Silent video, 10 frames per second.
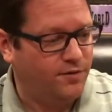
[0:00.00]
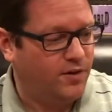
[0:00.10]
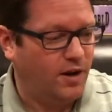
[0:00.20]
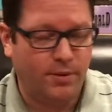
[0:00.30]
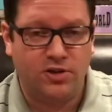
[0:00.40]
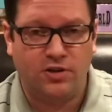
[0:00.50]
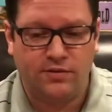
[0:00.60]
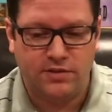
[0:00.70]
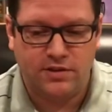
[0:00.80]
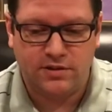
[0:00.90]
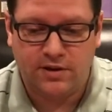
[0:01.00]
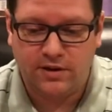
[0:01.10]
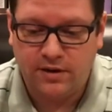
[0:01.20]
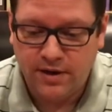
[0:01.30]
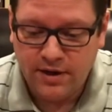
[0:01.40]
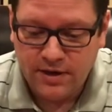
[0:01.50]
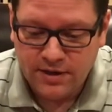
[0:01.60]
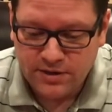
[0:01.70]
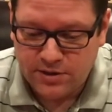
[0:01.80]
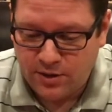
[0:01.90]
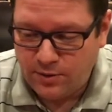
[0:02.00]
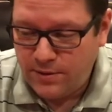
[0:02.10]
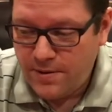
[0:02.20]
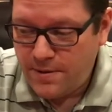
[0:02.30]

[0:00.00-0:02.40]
fit on my shelves easier. So,